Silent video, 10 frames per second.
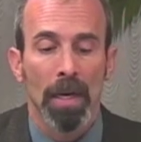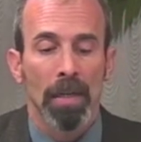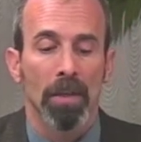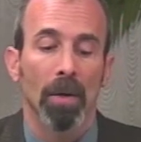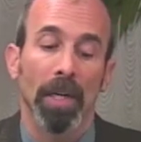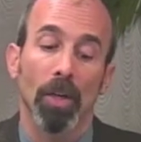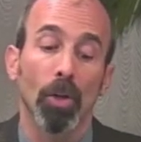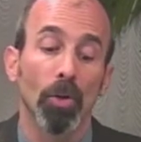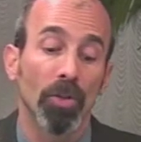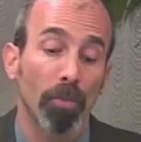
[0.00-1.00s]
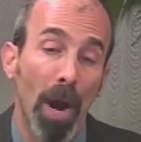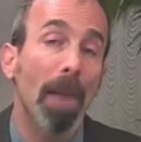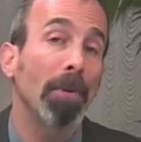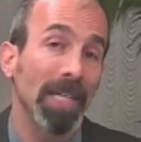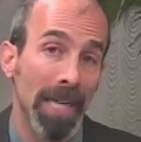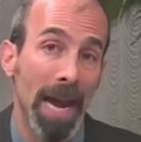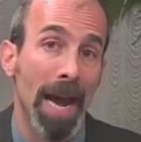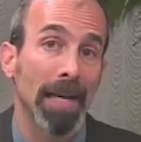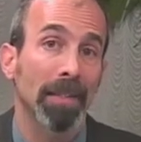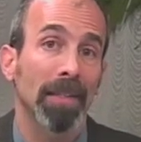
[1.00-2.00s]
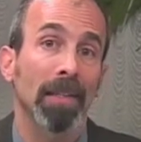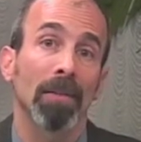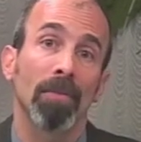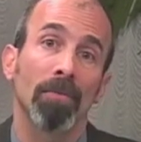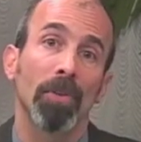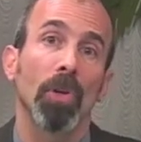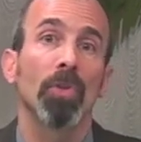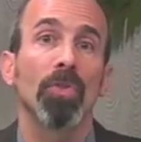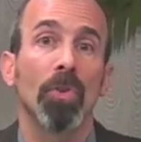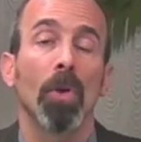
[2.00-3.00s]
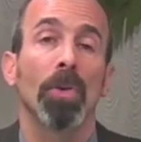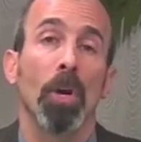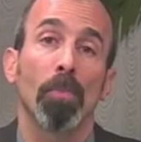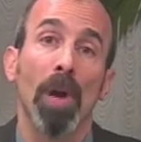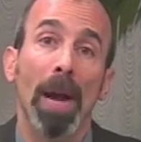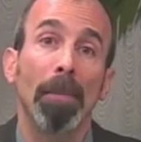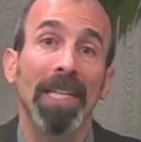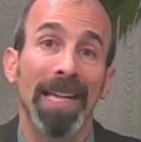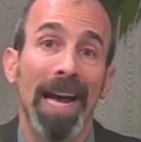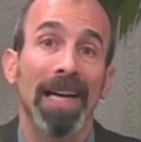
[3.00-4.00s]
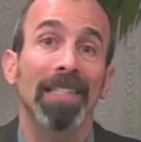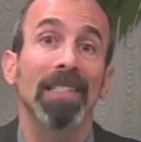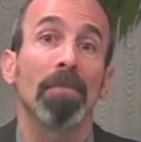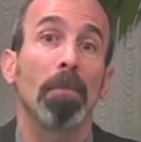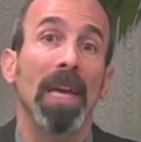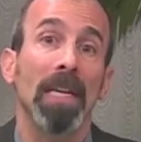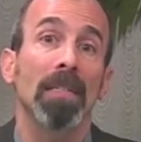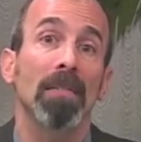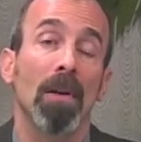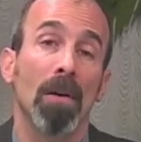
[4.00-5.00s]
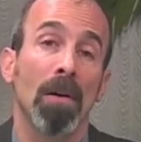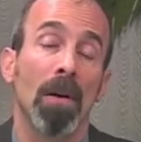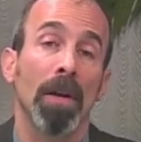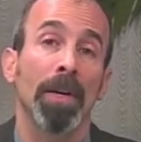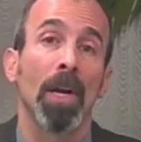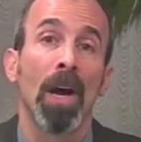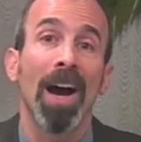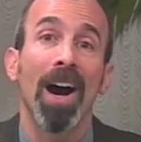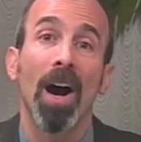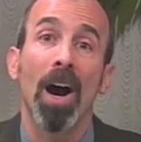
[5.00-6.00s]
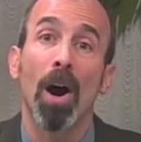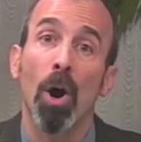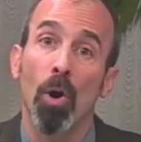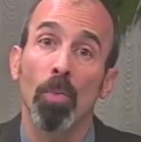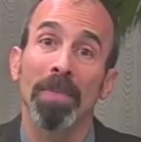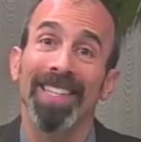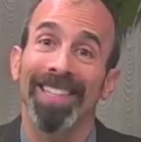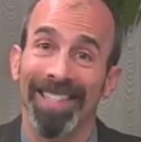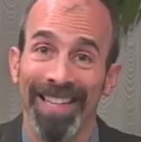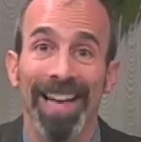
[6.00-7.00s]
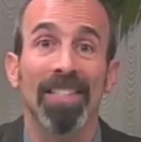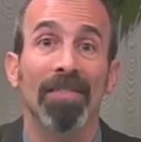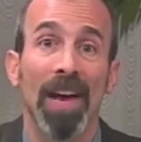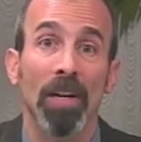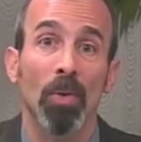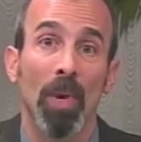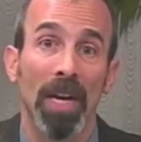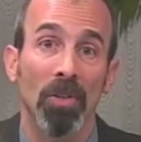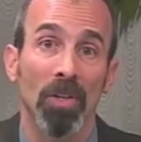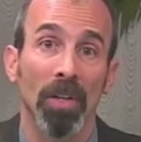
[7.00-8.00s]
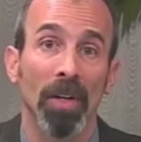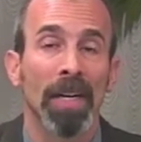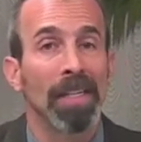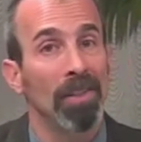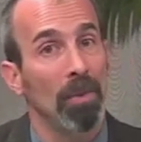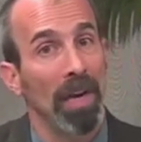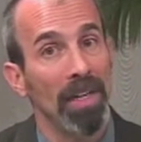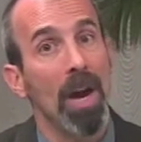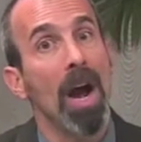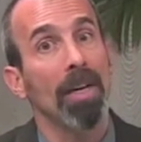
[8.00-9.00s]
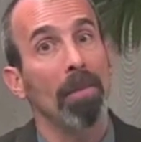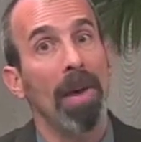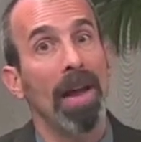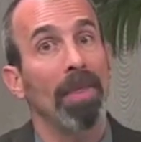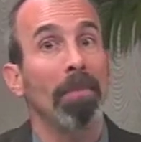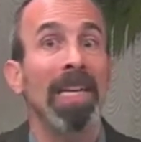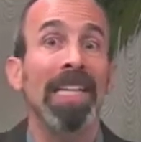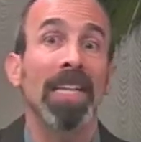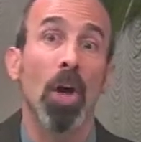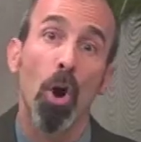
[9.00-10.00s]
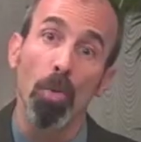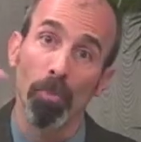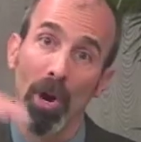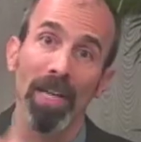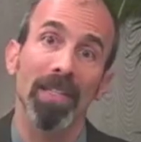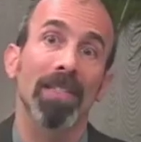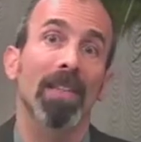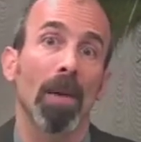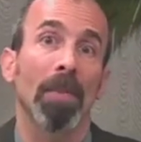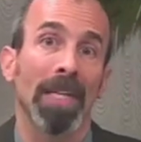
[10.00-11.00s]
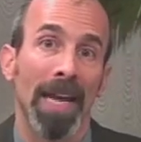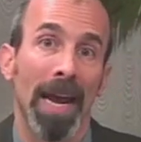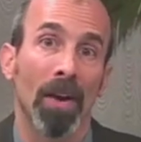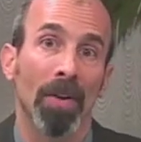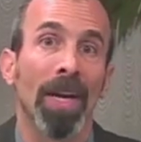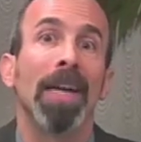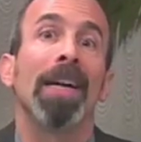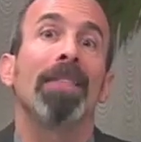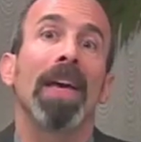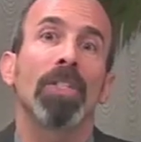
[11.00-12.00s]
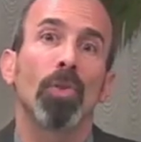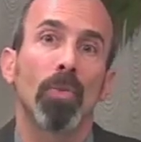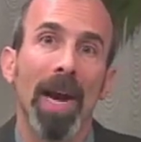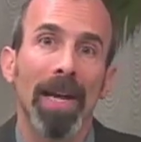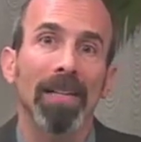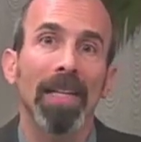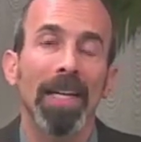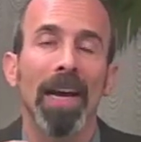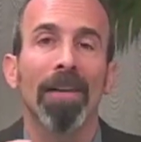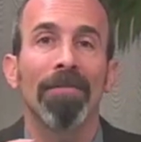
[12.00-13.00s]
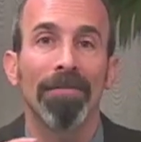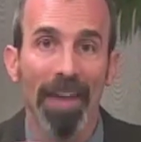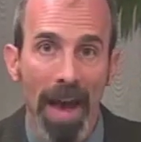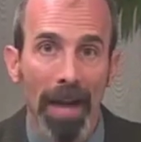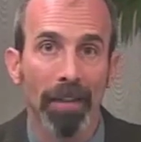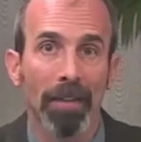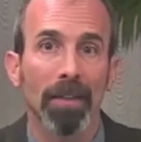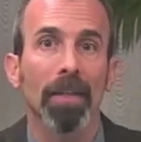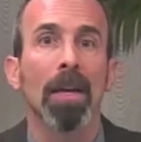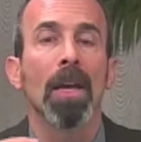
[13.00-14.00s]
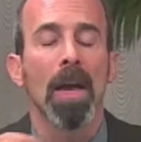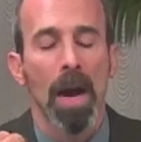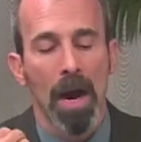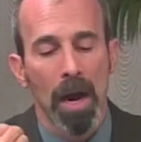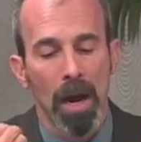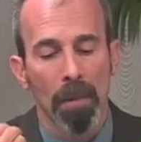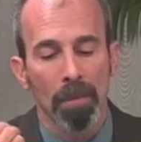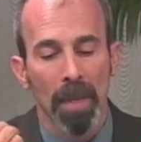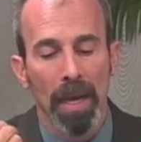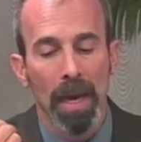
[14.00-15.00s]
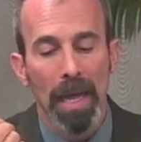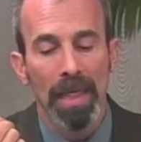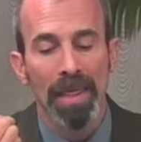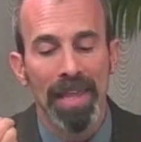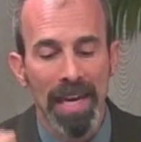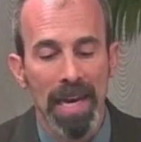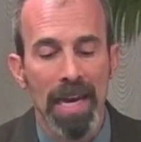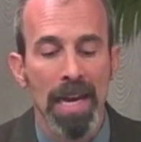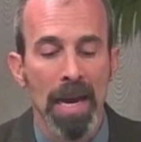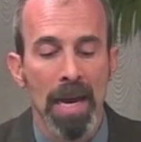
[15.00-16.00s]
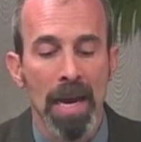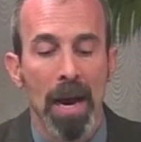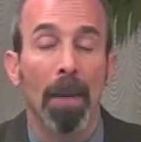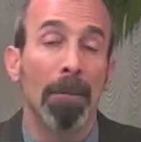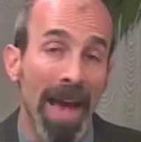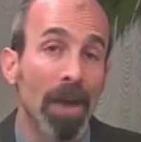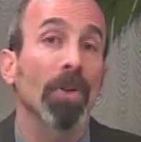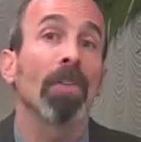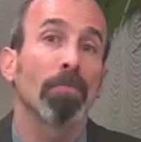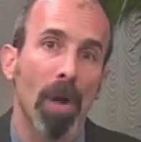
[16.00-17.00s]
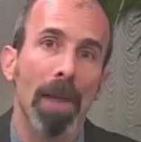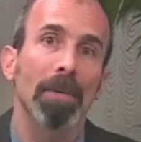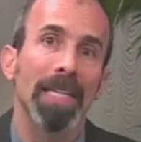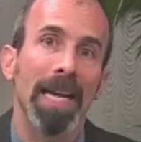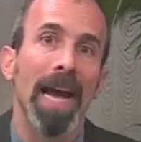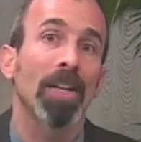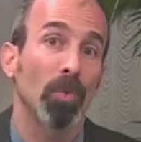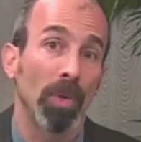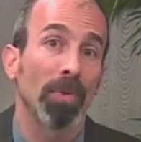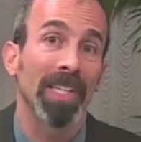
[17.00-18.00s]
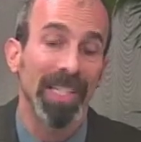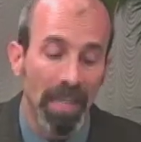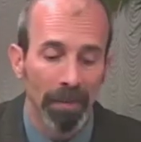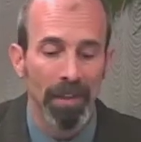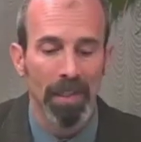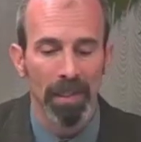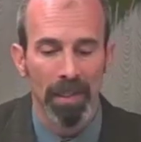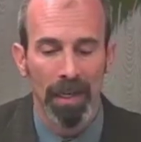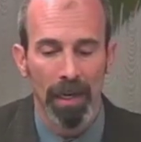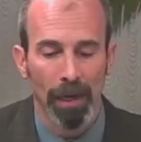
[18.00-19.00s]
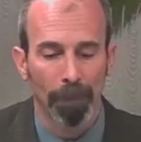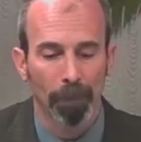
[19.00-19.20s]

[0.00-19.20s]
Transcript: So it includes property tax, and for those who don't know, property tax is based on a home's assessed valuation. So talked about the median home prices coming down, that directly affects the amount of property tax we receive as a city.